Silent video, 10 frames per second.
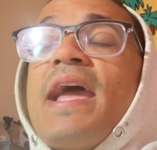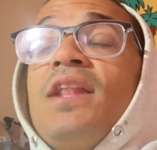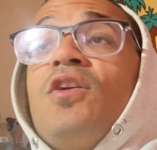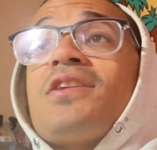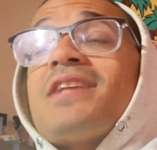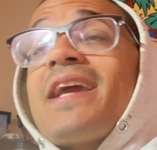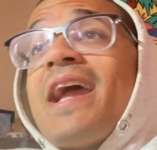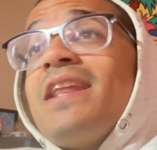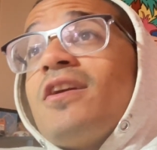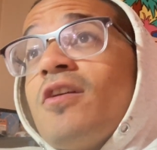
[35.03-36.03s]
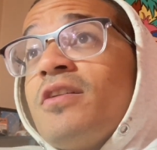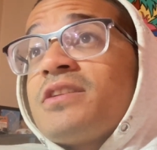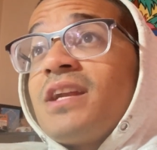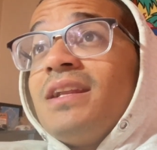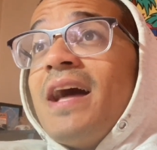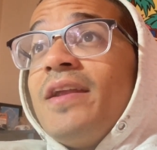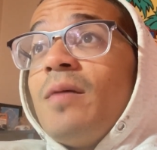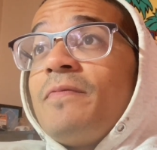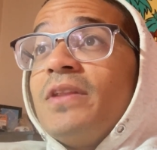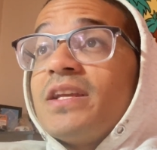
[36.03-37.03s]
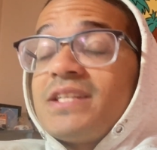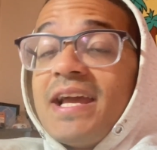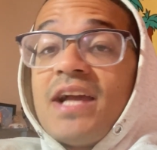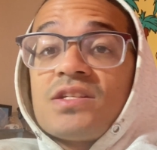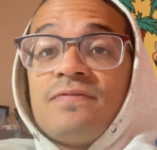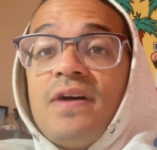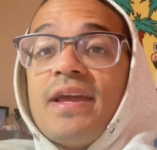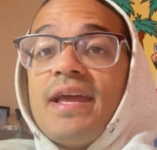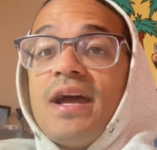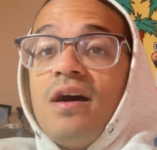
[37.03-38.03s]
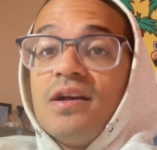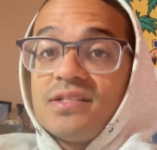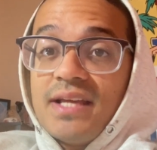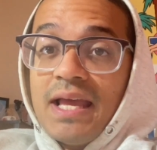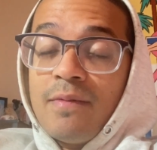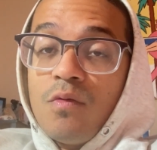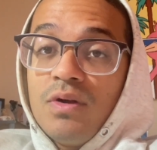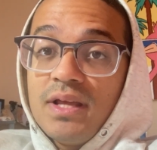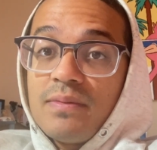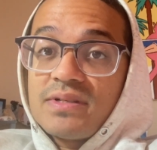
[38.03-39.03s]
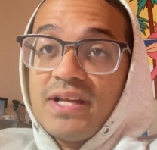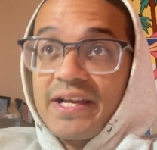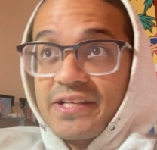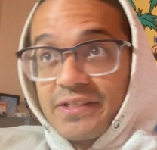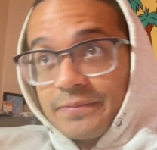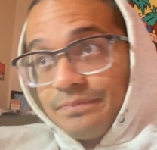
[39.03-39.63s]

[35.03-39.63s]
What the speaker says: it looks like Eddie Hearn is going to line up Felix Cash to fight Austin M.O. Williams next.